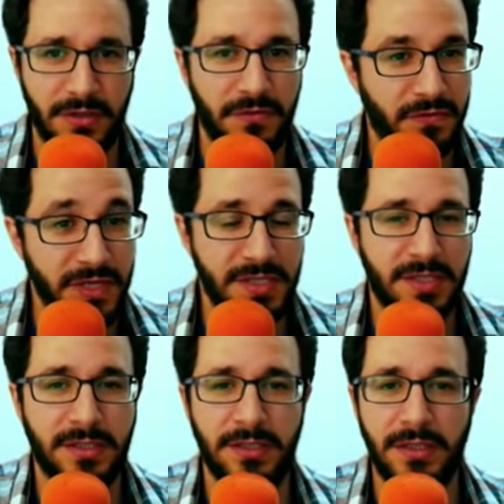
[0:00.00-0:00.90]

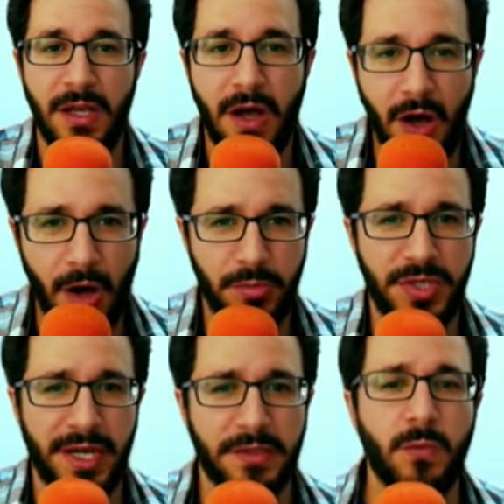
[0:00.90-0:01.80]
physical
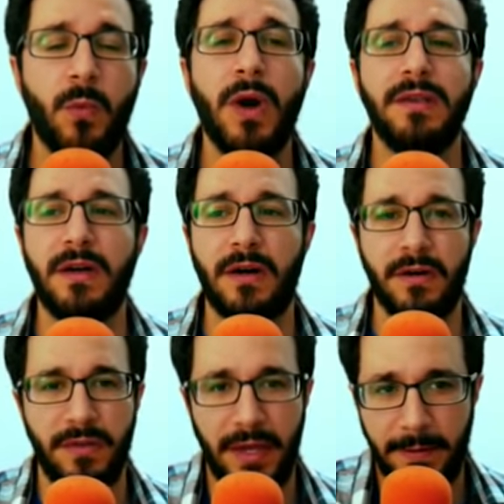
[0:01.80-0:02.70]
object. What
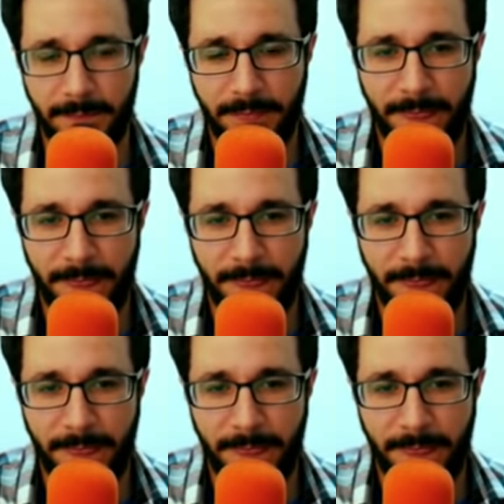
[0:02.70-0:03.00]
are they?